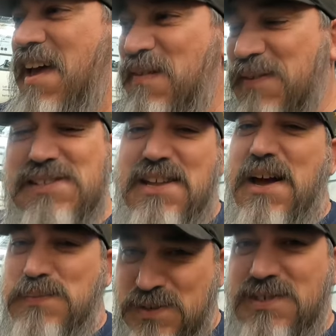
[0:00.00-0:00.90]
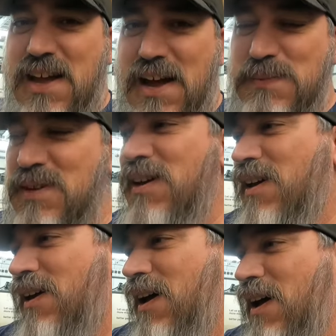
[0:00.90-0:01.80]
If it stops, it stops.
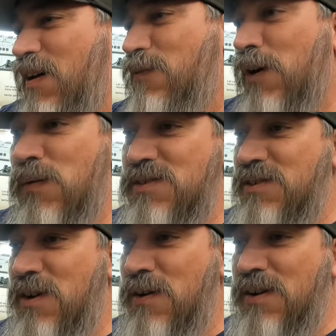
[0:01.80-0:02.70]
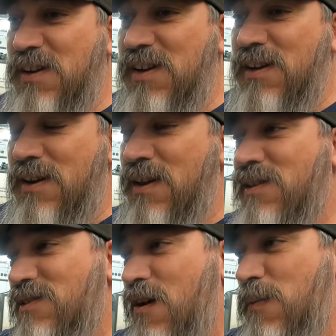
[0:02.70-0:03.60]
Front ones are darn good,
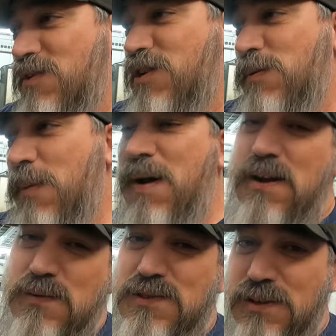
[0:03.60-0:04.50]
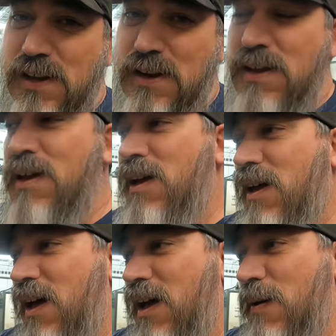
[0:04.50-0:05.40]
so I'm assuming the back ones are good.
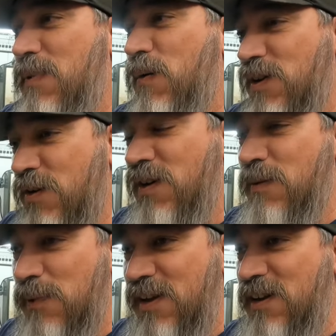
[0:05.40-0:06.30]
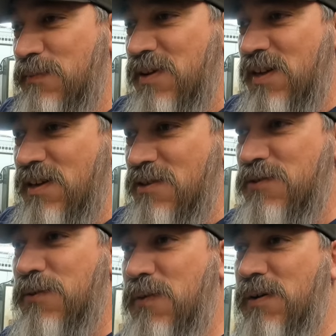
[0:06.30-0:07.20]
But we do need to bleed them
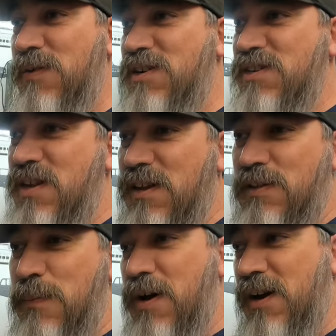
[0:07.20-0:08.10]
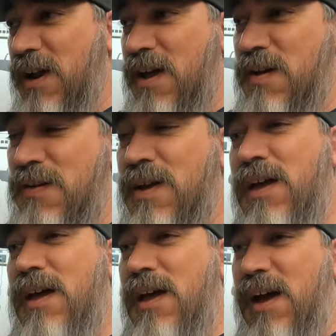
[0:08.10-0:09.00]
because whenever I just held the brake down,
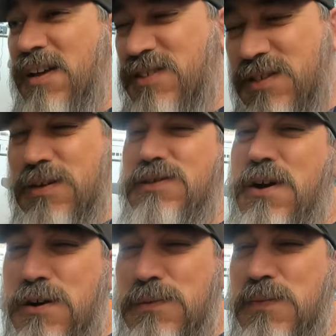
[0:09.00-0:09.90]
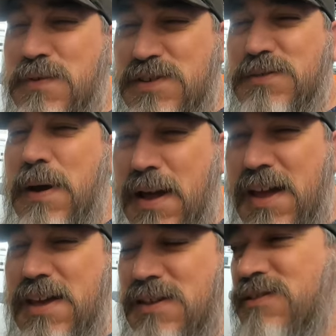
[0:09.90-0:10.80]
I could still turn them with just my
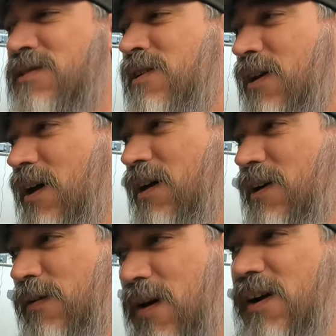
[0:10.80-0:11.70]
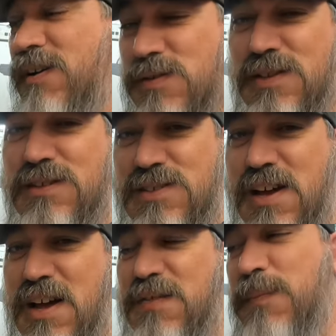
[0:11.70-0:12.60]
hands. Now, granted, it was a little
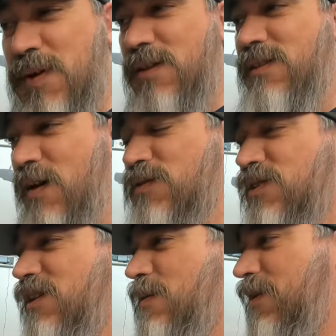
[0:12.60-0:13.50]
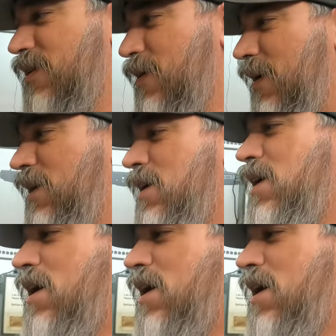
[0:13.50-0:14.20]
tough, but I was still able to do it.